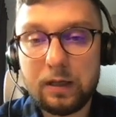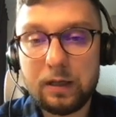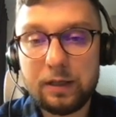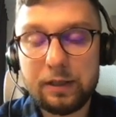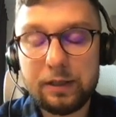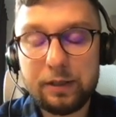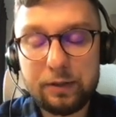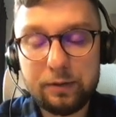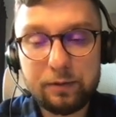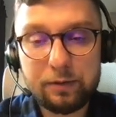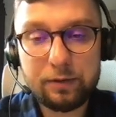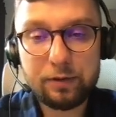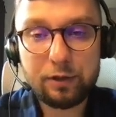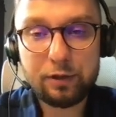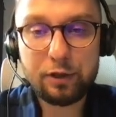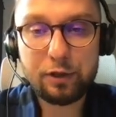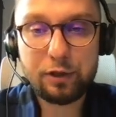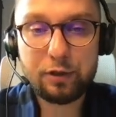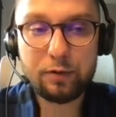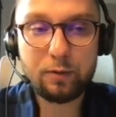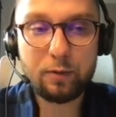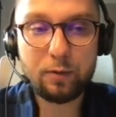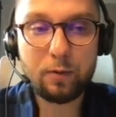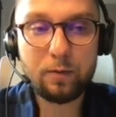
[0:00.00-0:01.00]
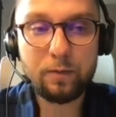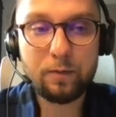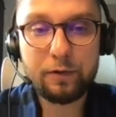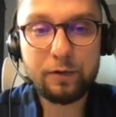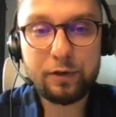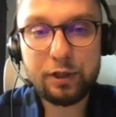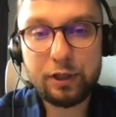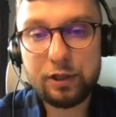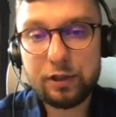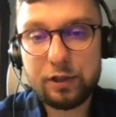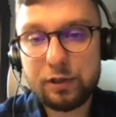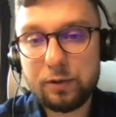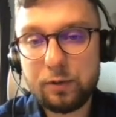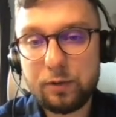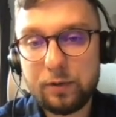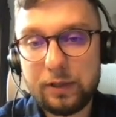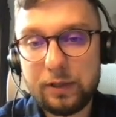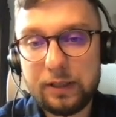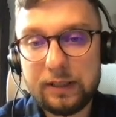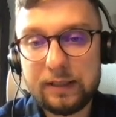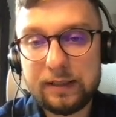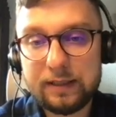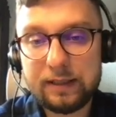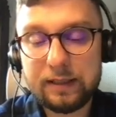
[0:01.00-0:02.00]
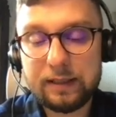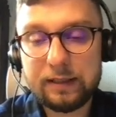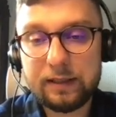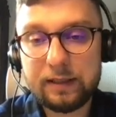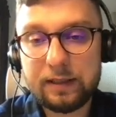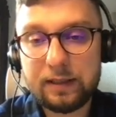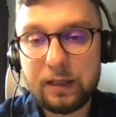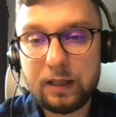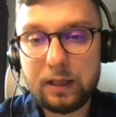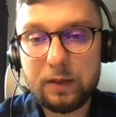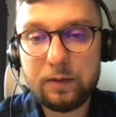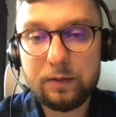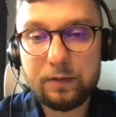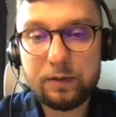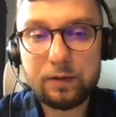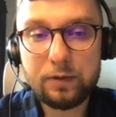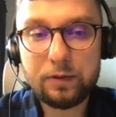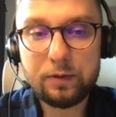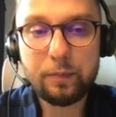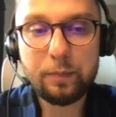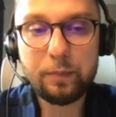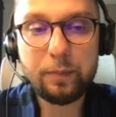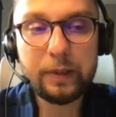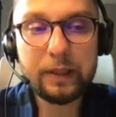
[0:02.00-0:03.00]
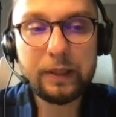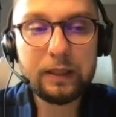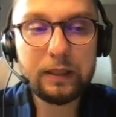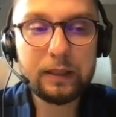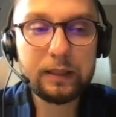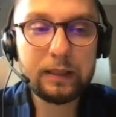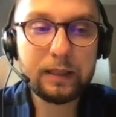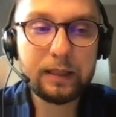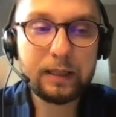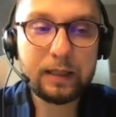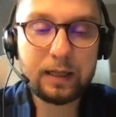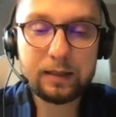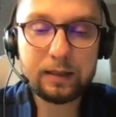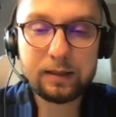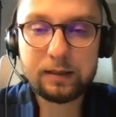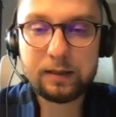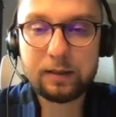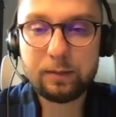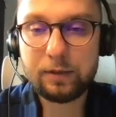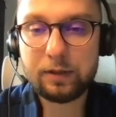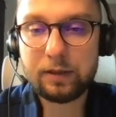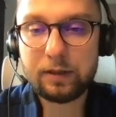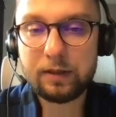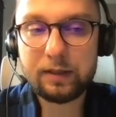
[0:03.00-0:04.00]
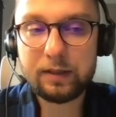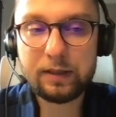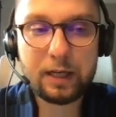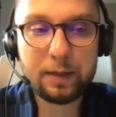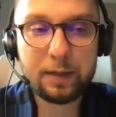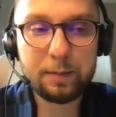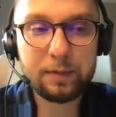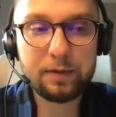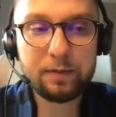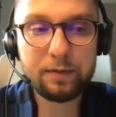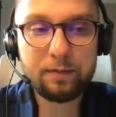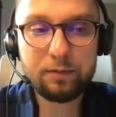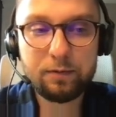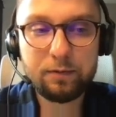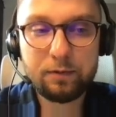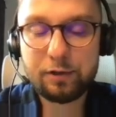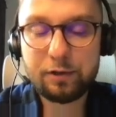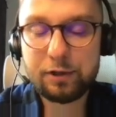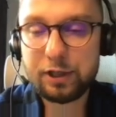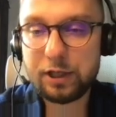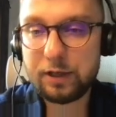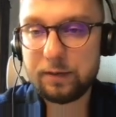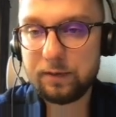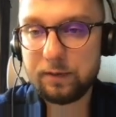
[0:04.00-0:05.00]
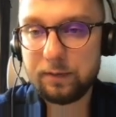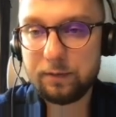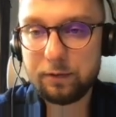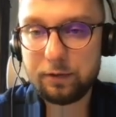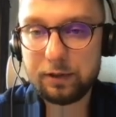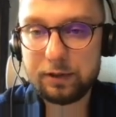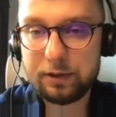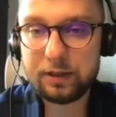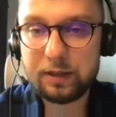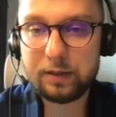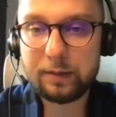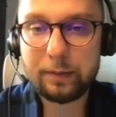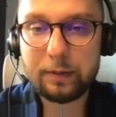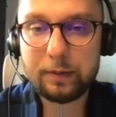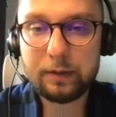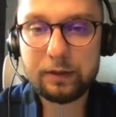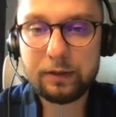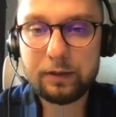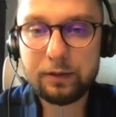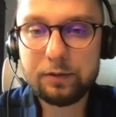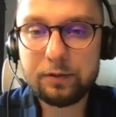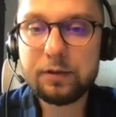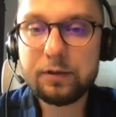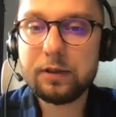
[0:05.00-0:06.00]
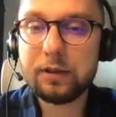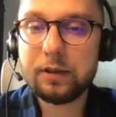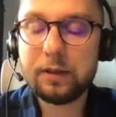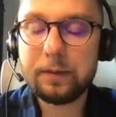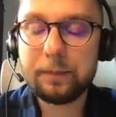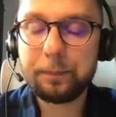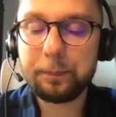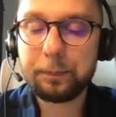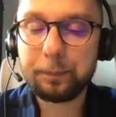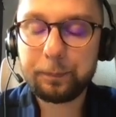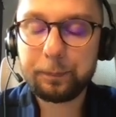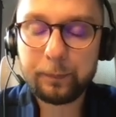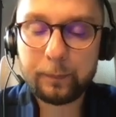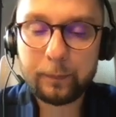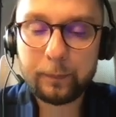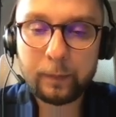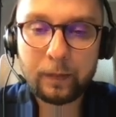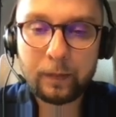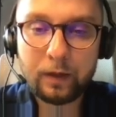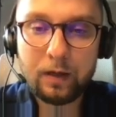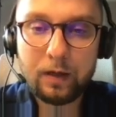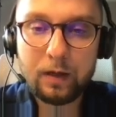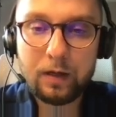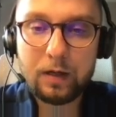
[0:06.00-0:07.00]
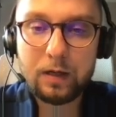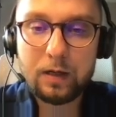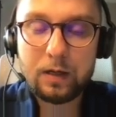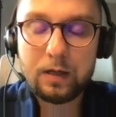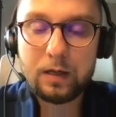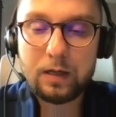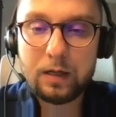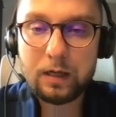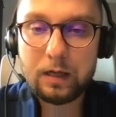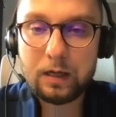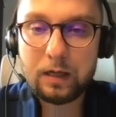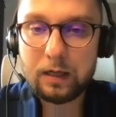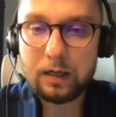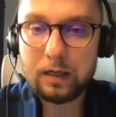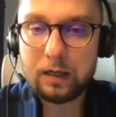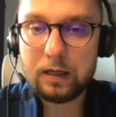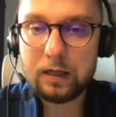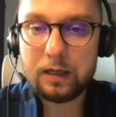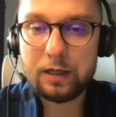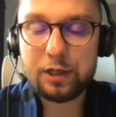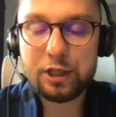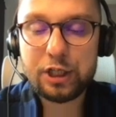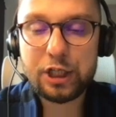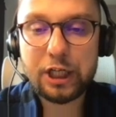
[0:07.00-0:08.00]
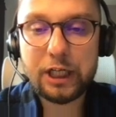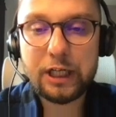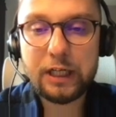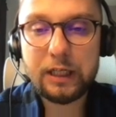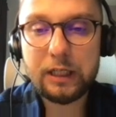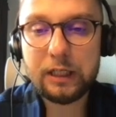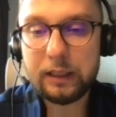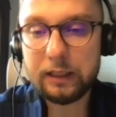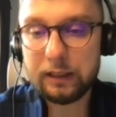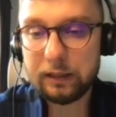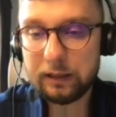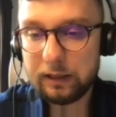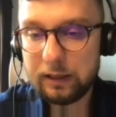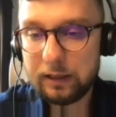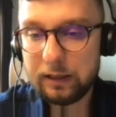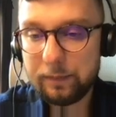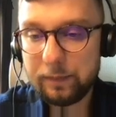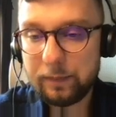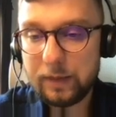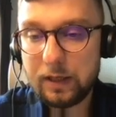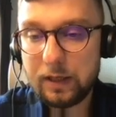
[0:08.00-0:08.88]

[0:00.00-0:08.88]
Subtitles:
usage of Jigsaw is that it allowed to build a custom runtimes for Java, for example, using JLink.